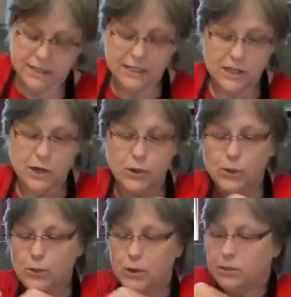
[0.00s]

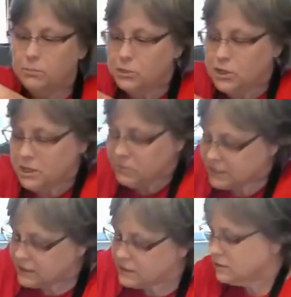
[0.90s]
So I'm putting my
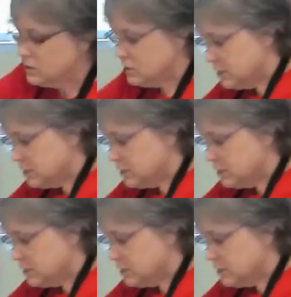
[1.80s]
stencil